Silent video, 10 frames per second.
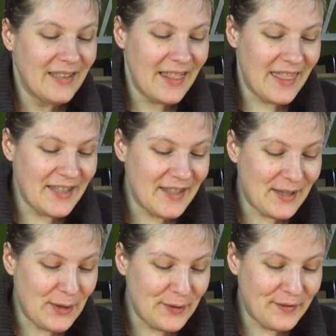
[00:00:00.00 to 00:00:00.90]
this
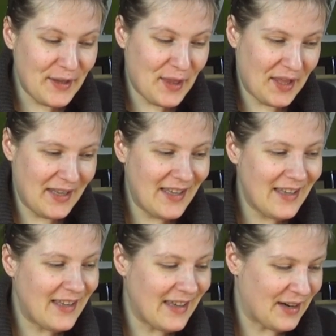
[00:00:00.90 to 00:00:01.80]
goofy
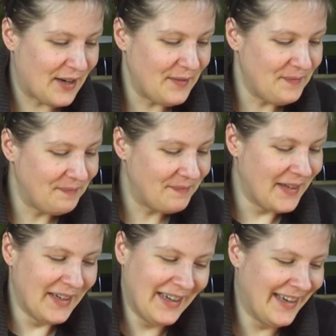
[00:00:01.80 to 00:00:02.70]
thingy here,
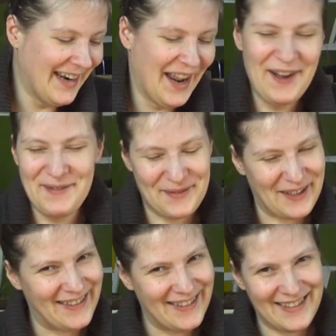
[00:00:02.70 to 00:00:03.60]
I
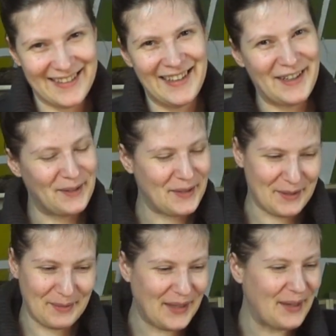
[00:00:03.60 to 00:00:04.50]
find it
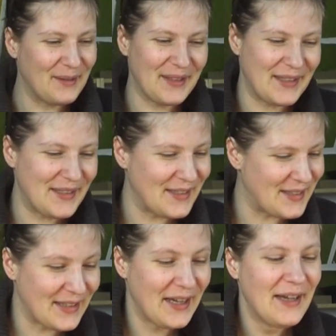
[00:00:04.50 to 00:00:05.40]
hilarious when I look at
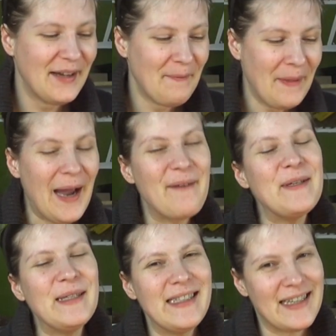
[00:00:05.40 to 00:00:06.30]
it. I
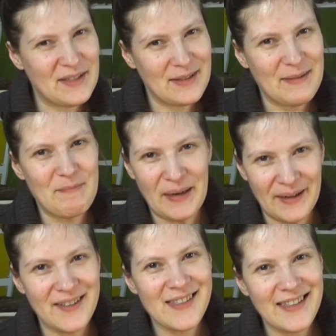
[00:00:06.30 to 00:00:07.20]
mean, yes, it's
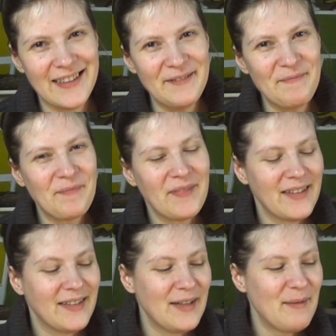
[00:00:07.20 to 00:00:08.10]
embarrassing,
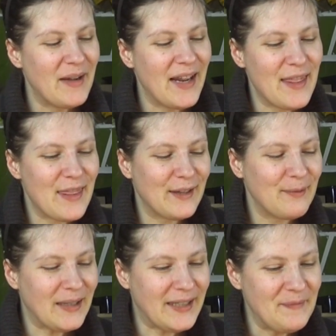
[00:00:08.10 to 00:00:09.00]
but I
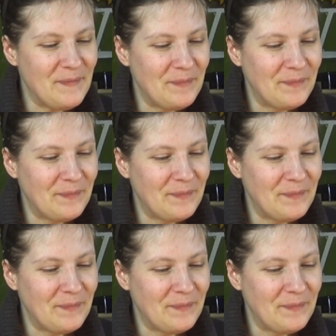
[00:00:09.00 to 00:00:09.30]
thought, well,